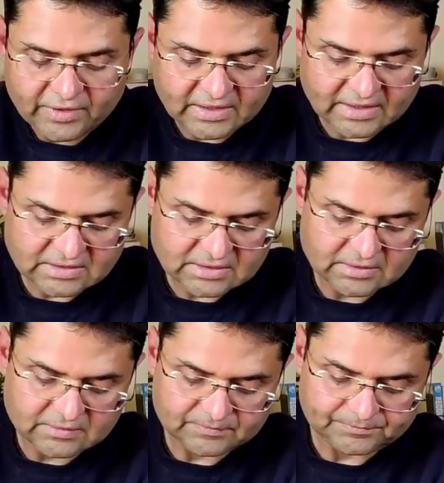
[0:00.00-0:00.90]
Moving
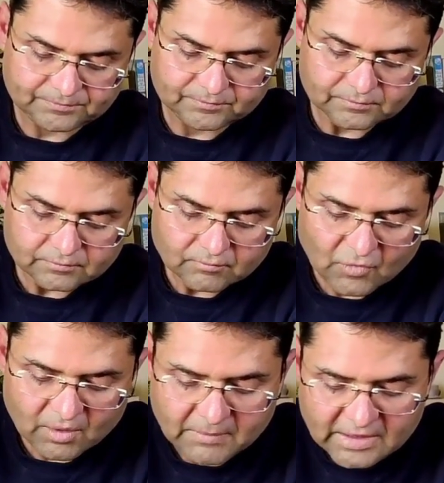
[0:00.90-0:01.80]
next,
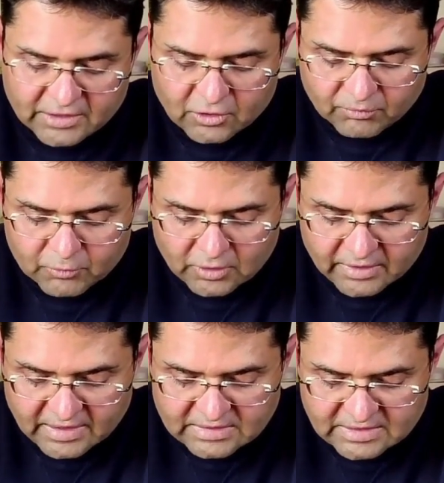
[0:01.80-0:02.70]
melting of
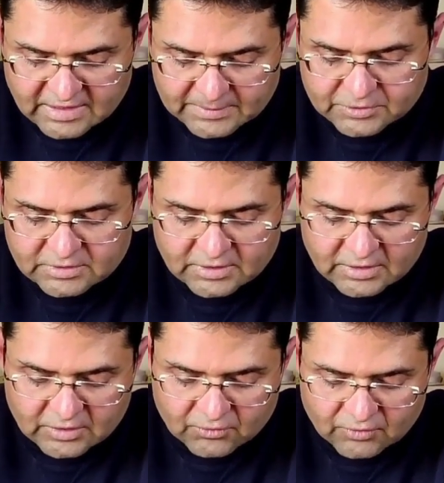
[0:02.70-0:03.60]
polar ice
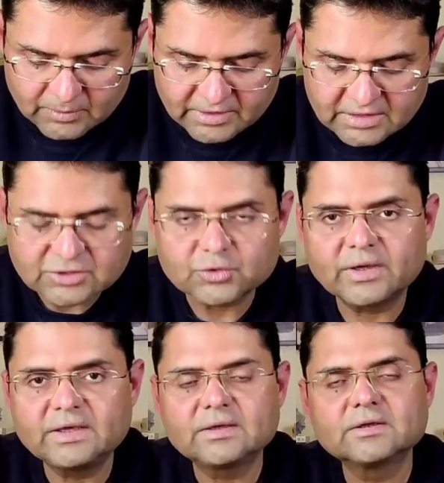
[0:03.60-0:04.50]
caps will be
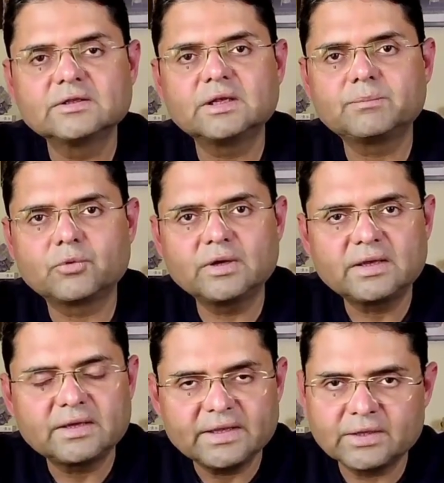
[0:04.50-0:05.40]
destroying the
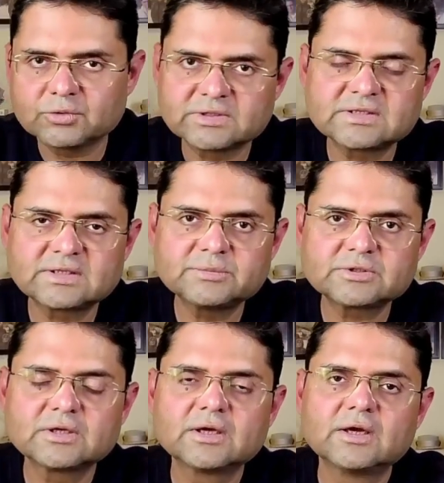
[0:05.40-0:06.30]
polar
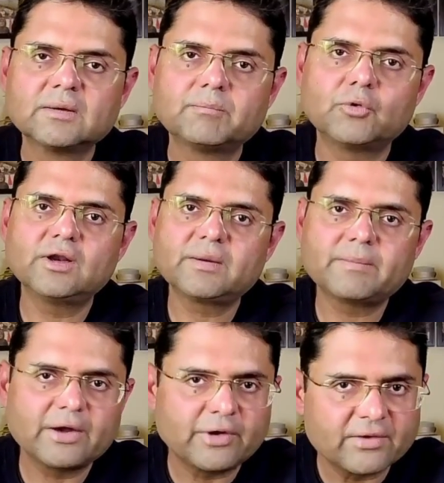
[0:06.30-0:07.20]
ecosystems,
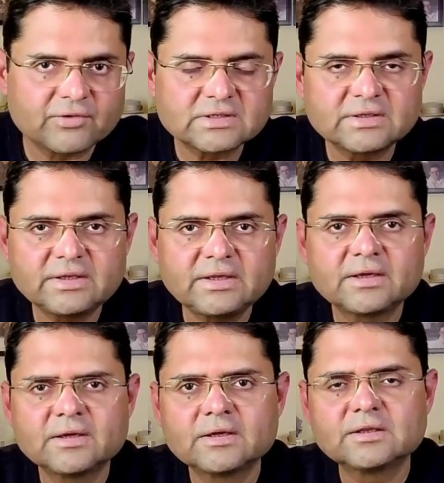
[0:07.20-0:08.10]
polar
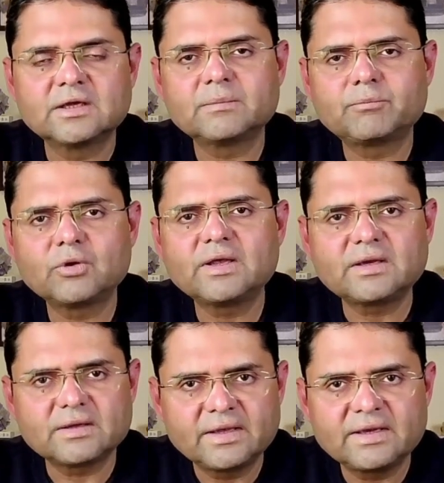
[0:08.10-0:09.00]
biodiversity. The
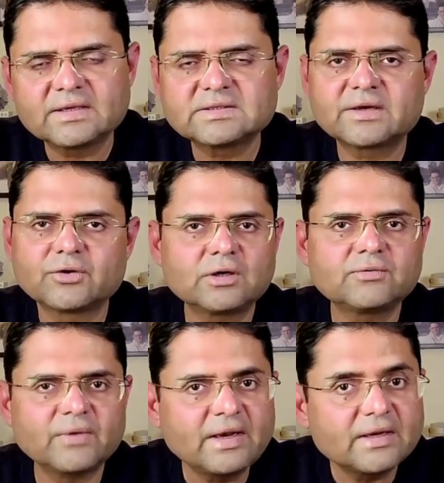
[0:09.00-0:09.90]
polar areas are
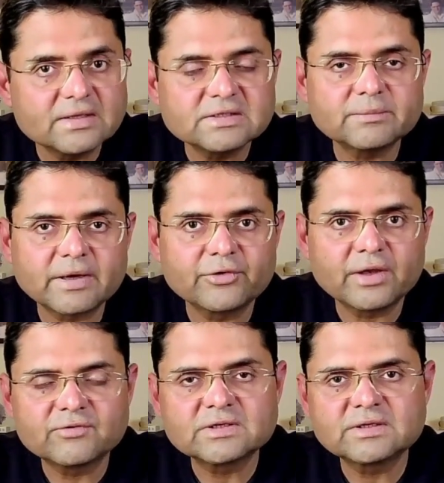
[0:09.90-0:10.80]
not very rich in
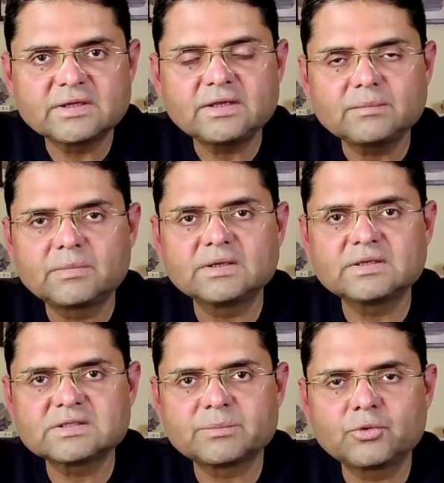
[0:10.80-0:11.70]
biodiversity,
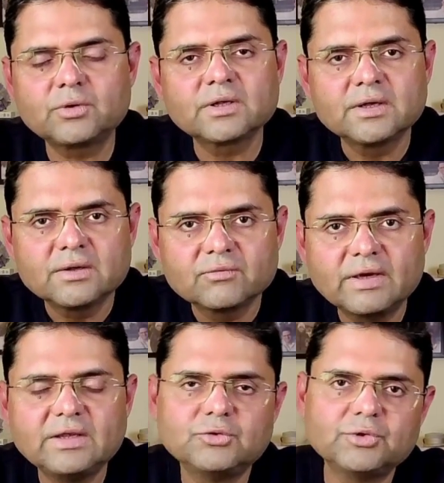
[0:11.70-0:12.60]
but they support
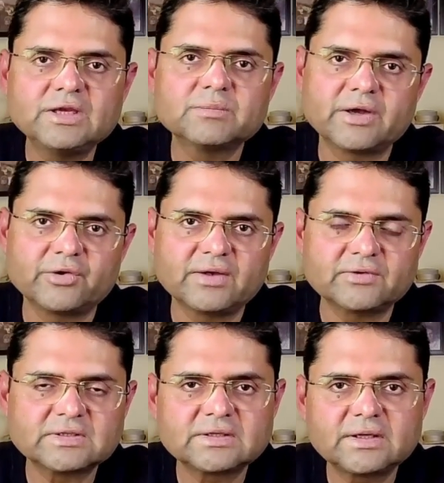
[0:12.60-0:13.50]
very unique
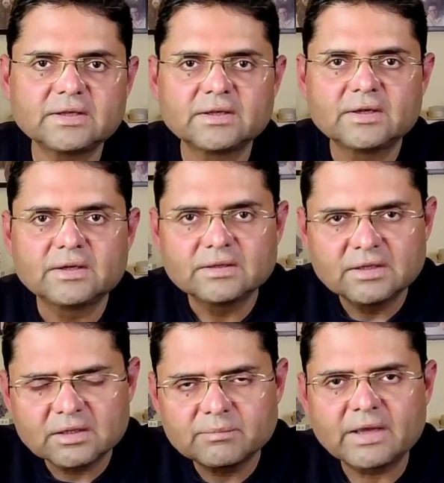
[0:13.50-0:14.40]
biodiversity.
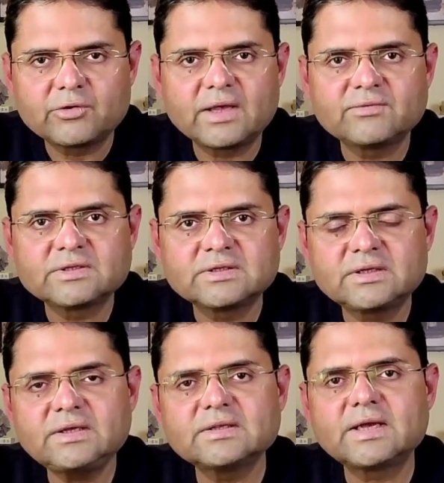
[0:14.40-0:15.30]
The
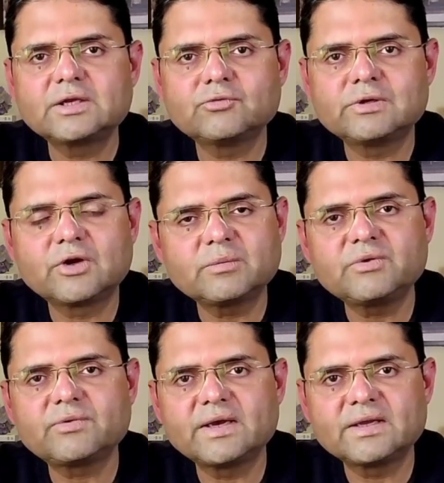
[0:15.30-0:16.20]
biodiversity that you will
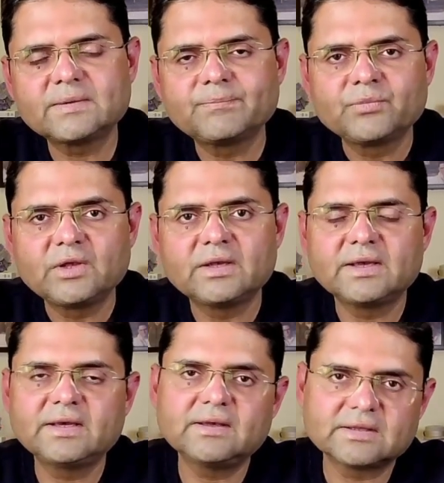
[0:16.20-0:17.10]
not be finding
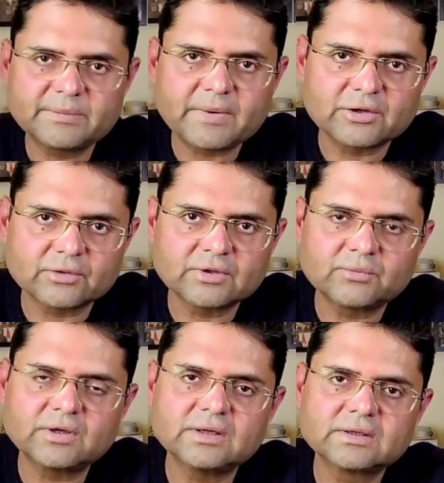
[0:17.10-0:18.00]
in any other part
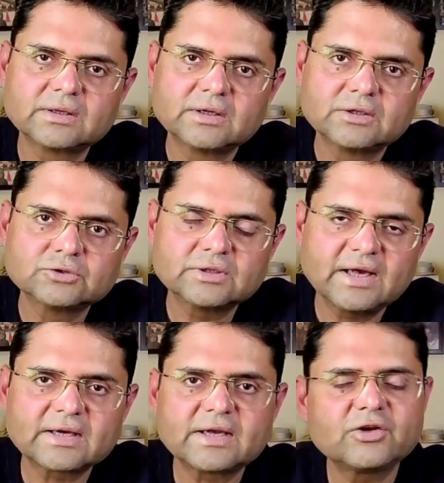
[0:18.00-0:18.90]
of the world.
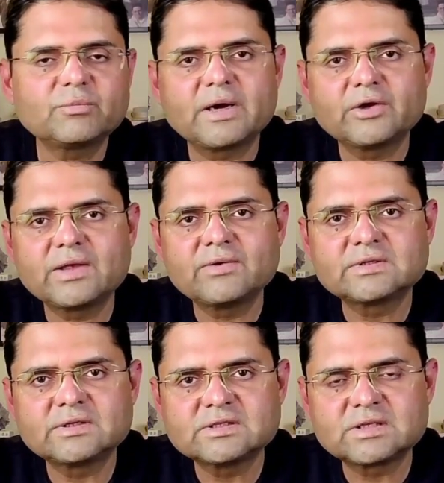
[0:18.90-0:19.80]
So that kind of
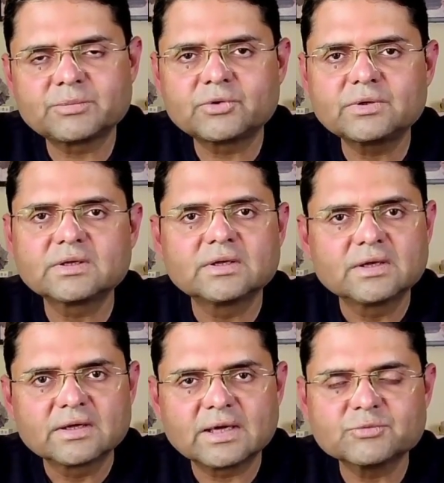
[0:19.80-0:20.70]
biodiversity
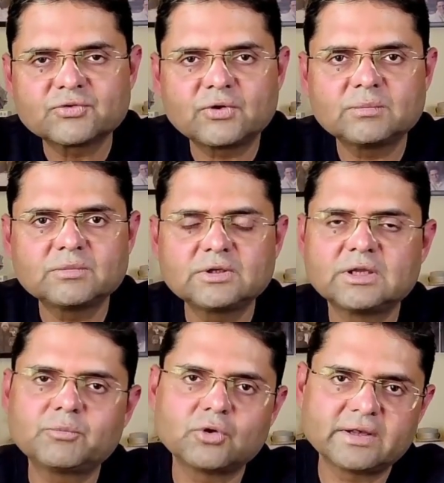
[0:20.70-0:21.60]
support comes
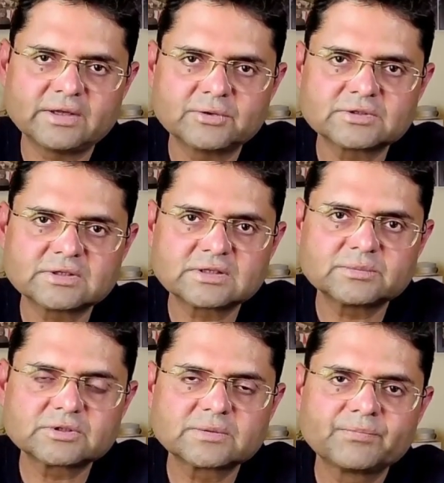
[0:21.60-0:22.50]
from the polar
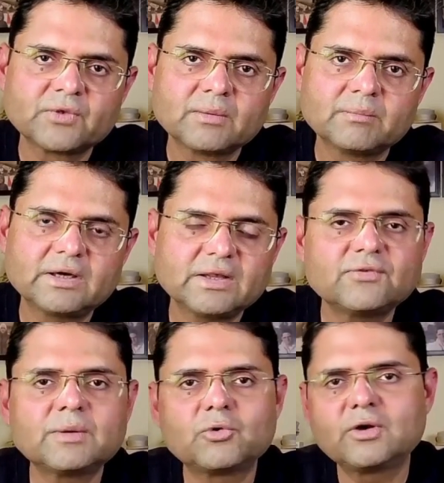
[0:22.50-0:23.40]
ecosystems.
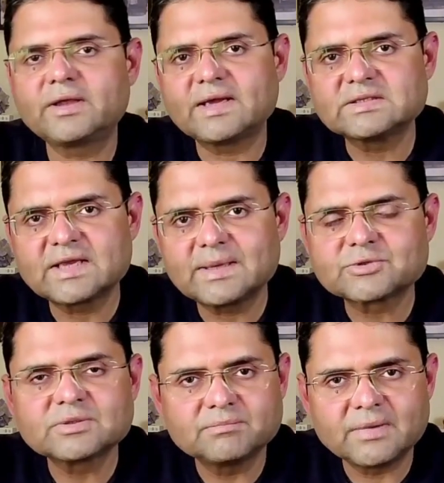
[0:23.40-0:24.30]
But if the polar ice
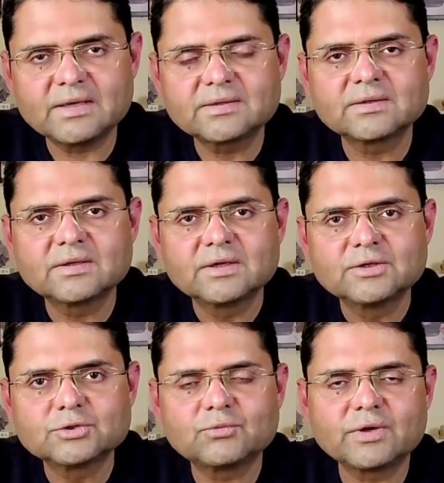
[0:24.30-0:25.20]
caps melt,
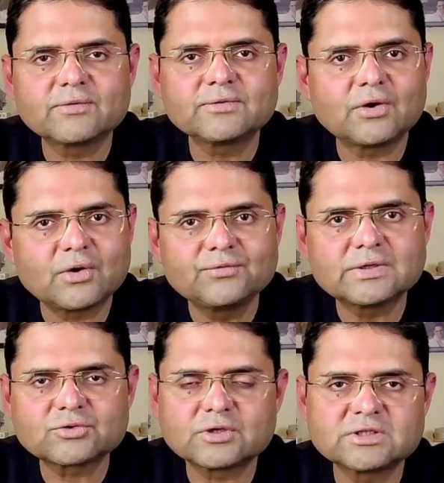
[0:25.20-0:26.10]
so one of the
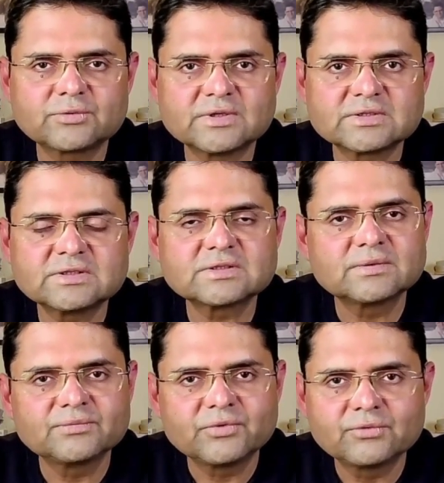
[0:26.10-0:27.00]
obvious
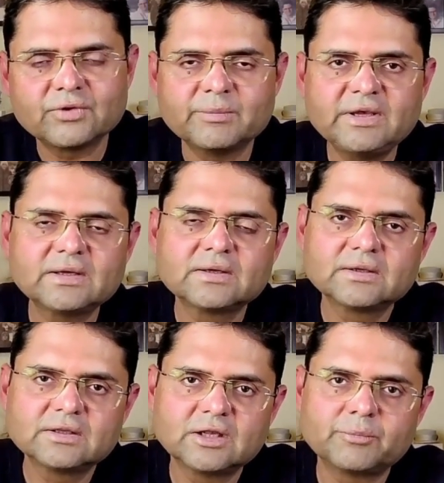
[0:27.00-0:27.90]
consequences will
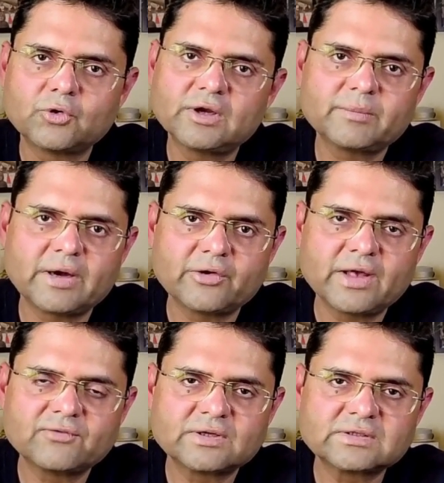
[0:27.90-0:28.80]
be the polar
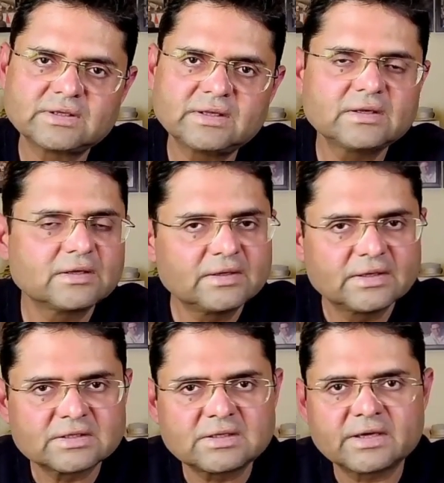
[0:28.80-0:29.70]
biodiversity
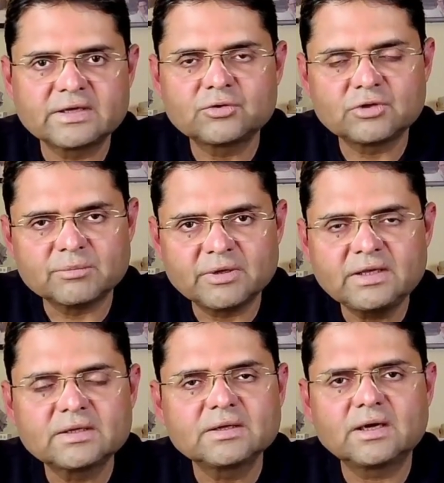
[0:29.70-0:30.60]
starting to
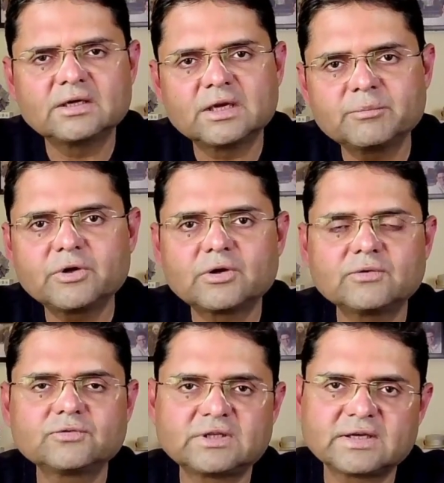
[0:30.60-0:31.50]
deplete. A
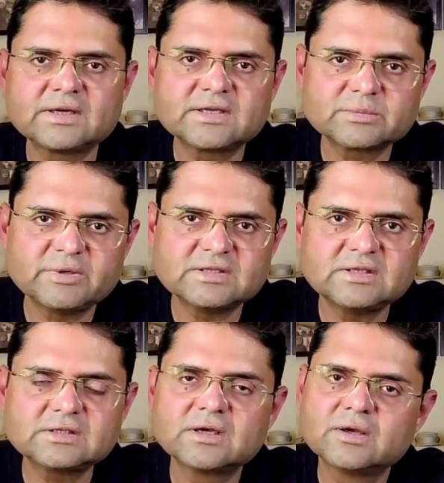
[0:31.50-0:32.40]
number of threatened
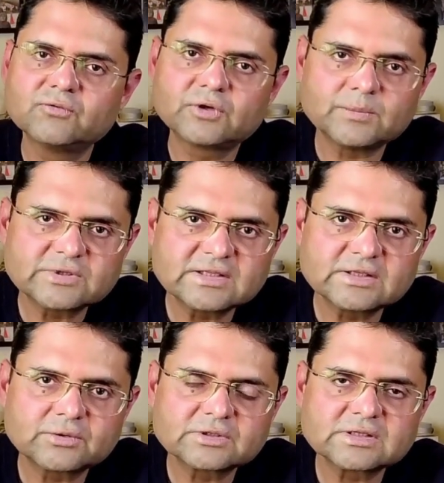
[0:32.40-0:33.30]
species from
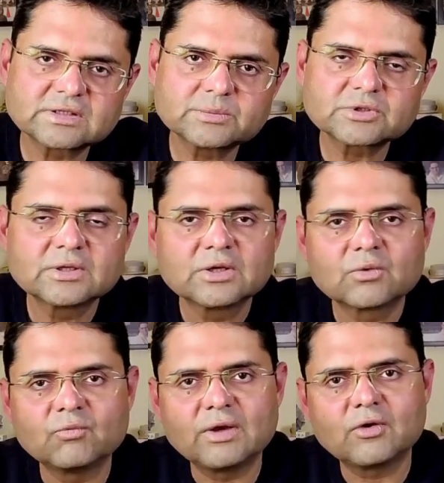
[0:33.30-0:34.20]
such ecosystems
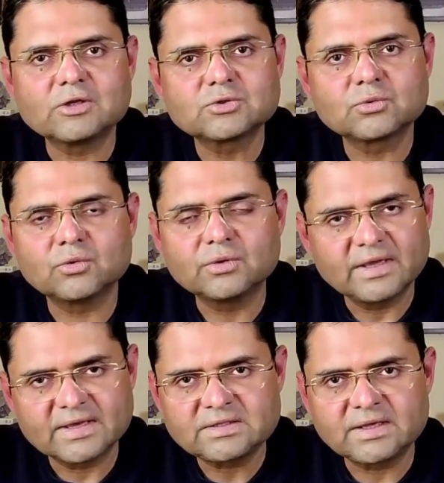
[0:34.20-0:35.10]
will also
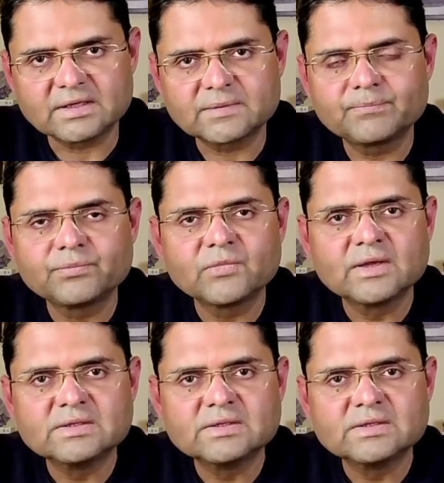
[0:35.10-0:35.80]
go extinct.